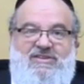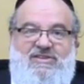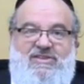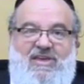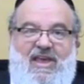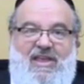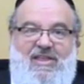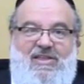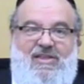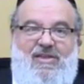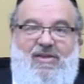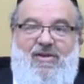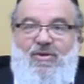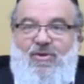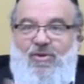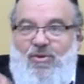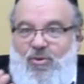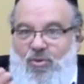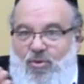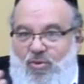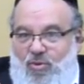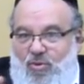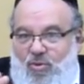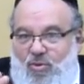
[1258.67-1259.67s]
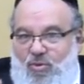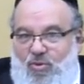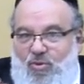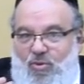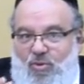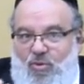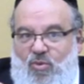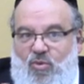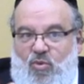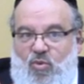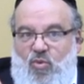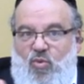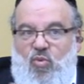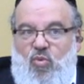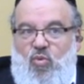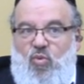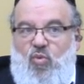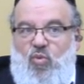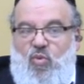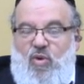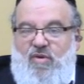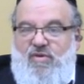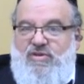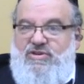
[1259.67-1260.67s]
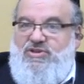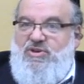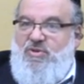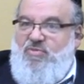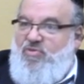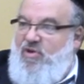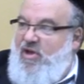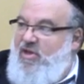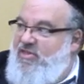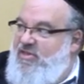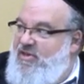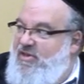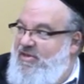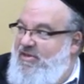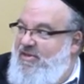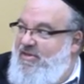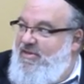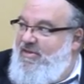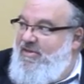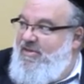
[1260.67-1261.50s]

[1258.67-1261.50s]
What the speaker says: said, where is your brother?